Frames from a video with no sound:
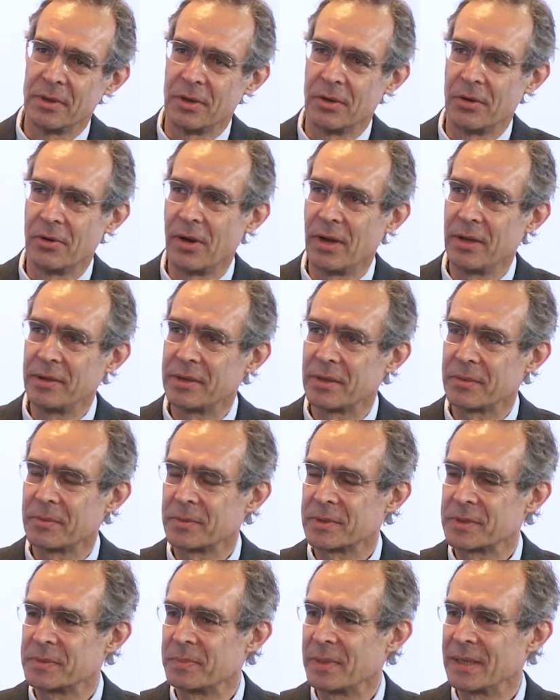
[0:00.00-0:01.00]
Oanda
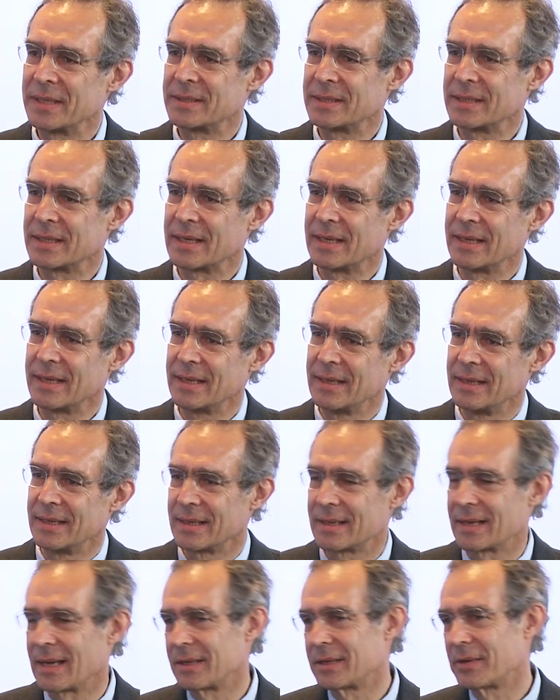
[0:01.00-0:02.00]
was basically
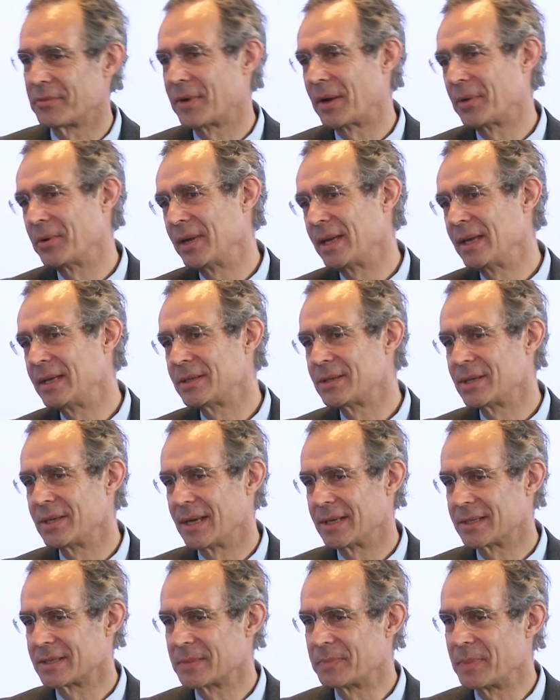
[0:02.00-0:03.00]
kind of our
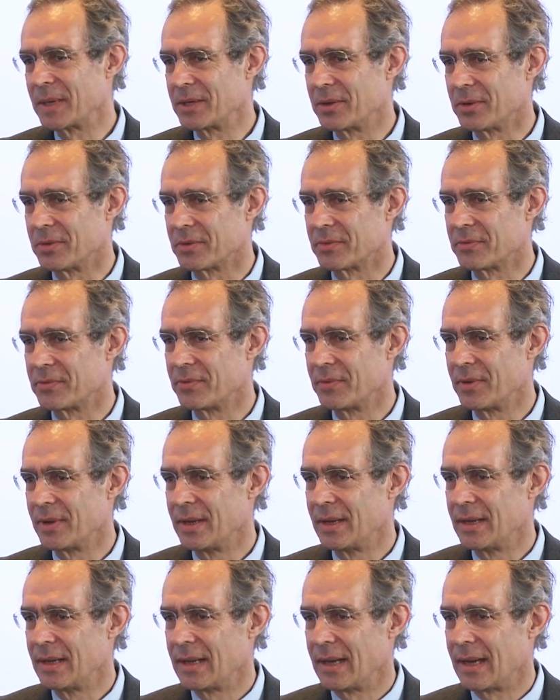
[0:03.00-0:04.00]
internet spin-off.
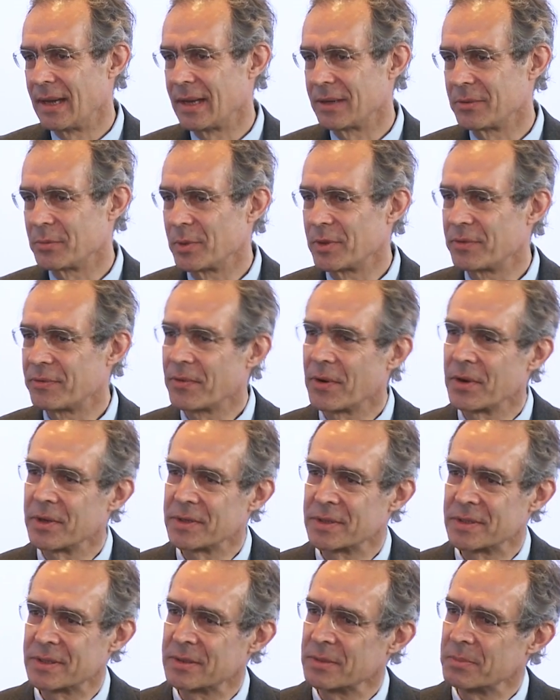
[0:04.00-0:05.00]
And we
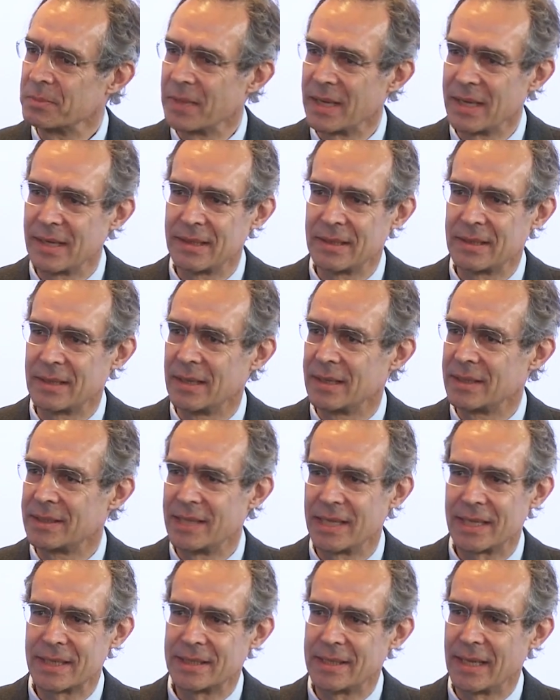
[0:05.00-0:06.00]
first made
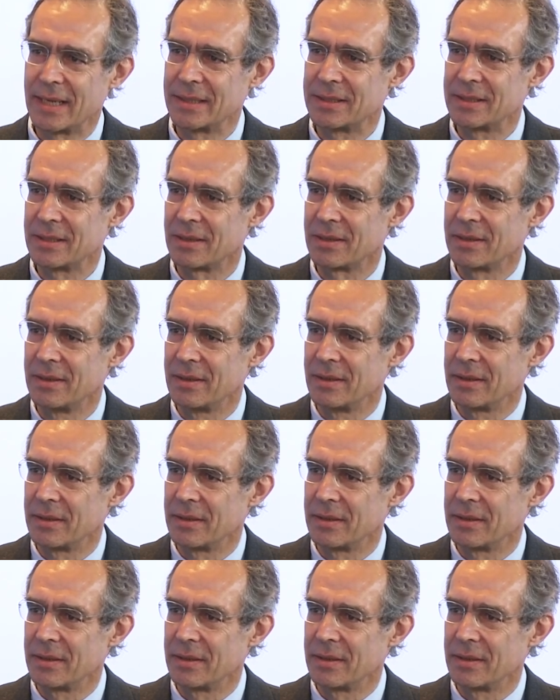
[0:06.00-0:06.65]
tick data,